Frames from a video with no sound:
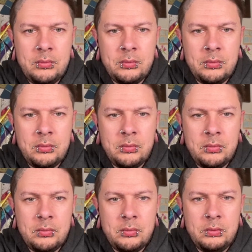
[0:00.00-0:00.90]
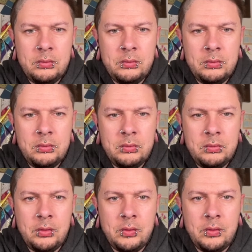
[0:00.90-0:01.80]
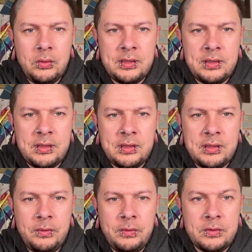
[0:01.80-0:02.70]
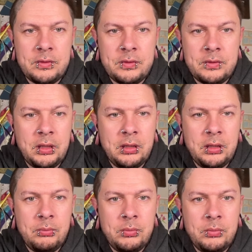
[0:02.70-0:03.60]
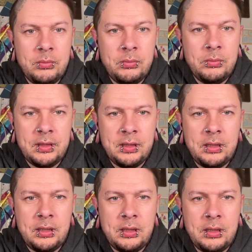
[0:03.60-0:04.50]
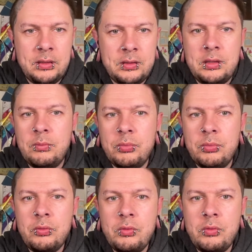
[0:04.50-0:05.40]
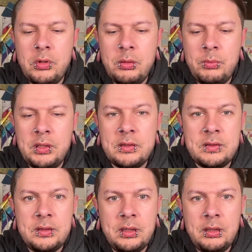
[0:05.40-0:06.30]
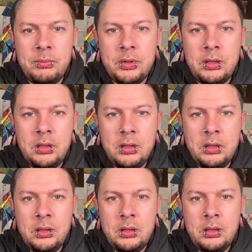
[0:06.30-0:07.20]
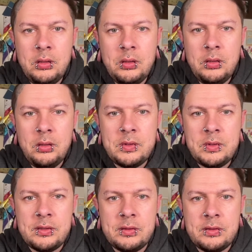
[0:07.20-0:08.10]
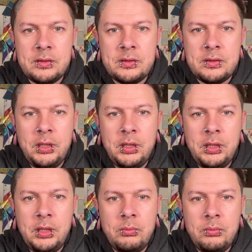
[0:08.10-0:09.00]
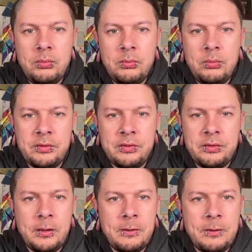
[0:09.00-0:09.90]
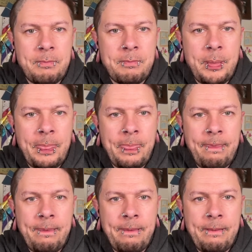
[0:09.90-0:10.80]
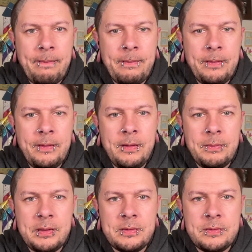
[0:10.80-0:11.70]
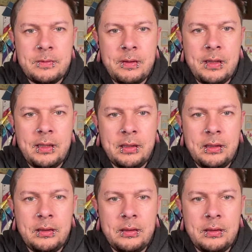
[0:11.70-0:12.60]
Right? Oh no, this is after you finish the minigame. Here's the engaging programming step. Where's the start of the minigame? That's right here. No, that's dragging.